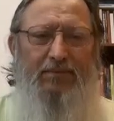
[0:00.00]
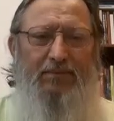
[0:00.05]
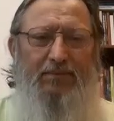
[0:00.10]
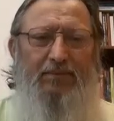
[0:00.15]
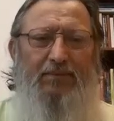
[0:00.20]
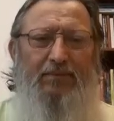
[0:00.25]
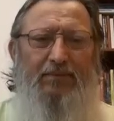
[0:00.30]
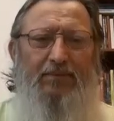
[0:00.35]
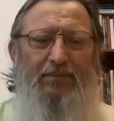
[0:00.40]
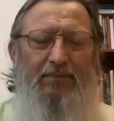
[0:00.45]

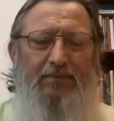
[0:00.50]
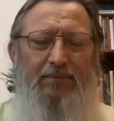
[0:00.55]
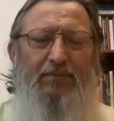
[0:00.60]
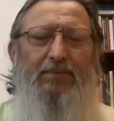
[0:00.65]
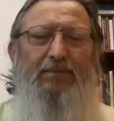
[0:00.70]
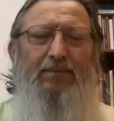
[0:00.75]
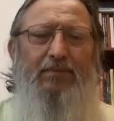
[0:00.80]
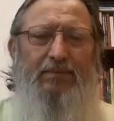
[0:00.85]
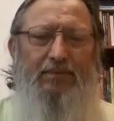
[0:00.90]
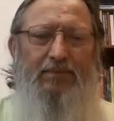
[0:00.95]

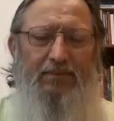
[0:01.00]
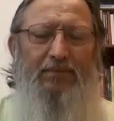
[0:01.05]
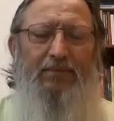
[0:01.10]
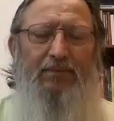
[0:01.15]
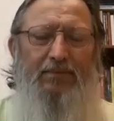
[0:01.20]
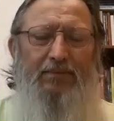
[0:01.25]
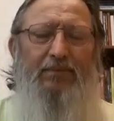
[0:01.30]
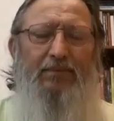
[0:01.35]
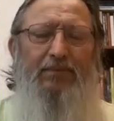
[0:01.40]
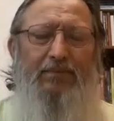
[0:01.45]

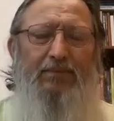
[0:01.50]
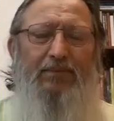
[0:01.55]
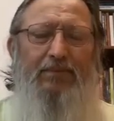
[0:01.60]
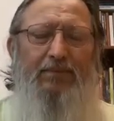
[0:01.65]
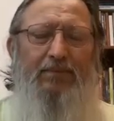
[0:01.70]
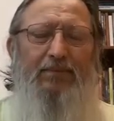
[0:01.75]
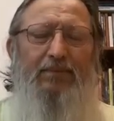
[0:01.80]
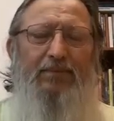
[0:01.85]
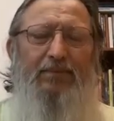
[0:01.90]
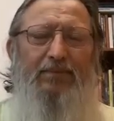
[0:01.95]

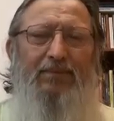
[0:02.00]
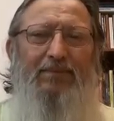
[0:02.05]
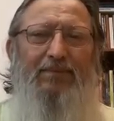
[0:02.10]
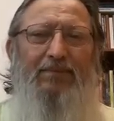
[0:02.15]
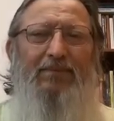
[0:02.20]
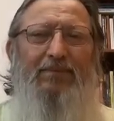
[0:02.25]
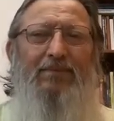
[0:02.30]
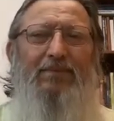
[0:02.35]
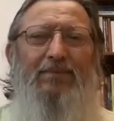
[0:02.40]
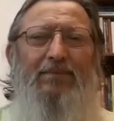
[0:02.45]

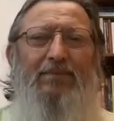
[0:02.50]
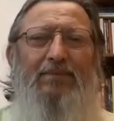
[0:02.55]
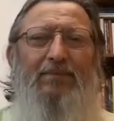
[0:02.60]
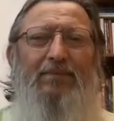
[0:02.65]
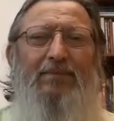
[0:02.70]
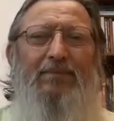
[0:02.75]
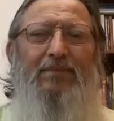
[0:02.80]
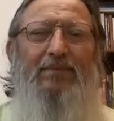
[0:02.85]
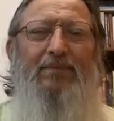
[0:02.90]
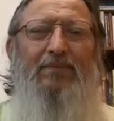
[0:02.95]

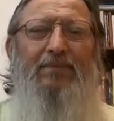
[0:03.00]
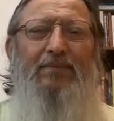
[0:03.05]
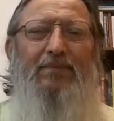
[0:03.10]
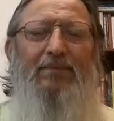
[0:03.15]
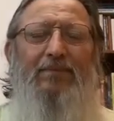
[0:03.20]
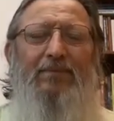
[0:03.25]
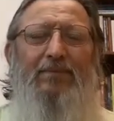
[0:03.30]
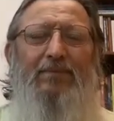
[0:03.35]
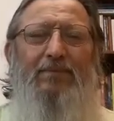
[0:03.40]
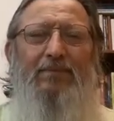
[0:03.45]

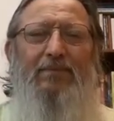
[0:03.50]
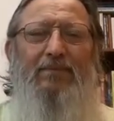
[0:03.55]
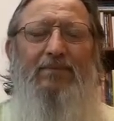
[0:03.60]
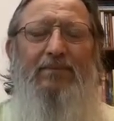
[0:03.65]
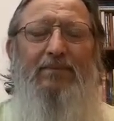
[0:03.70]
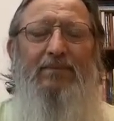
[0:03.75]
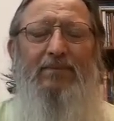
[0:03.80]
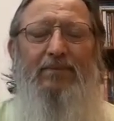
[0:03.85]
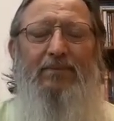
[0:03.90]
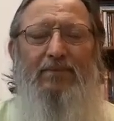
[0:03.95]

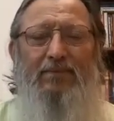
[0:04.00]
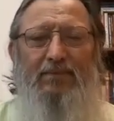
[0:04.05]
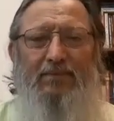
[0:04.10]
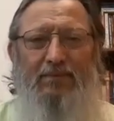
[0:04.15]
(silent)